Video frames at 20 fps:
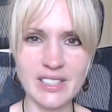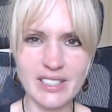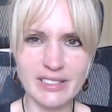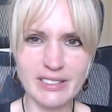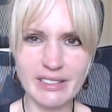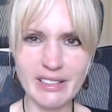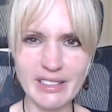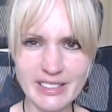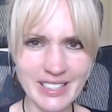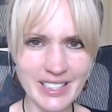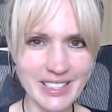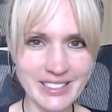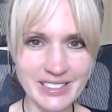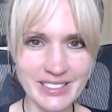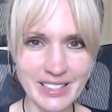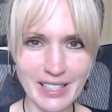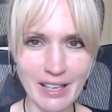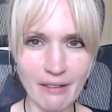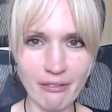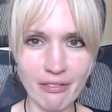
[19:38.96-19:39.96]
It doesn't
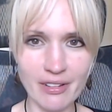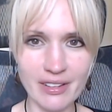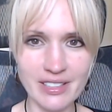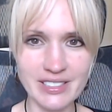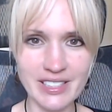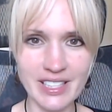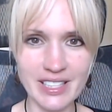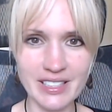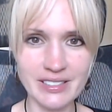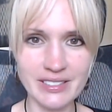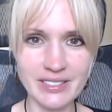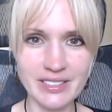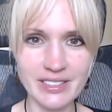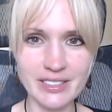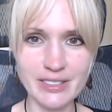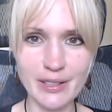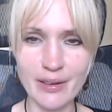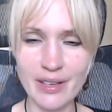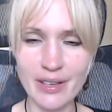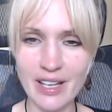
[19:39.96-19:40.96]
exist, it never exists.
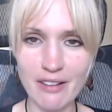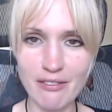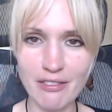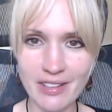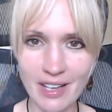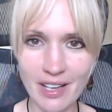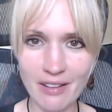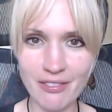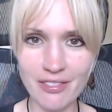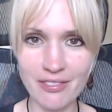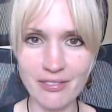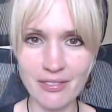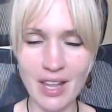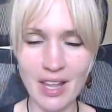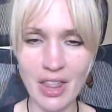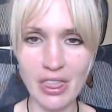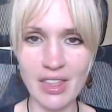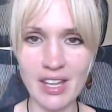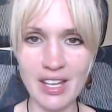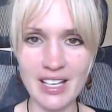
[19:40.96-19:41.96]
There's only ever
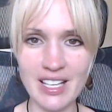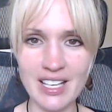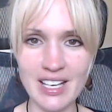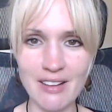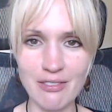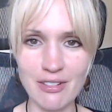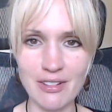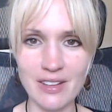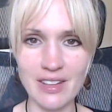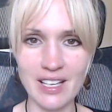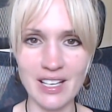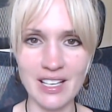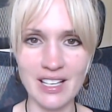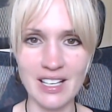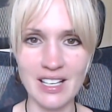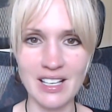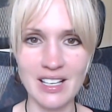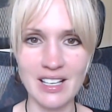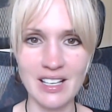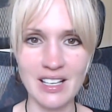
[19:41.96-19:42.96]
nothing and everything.
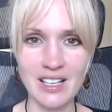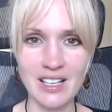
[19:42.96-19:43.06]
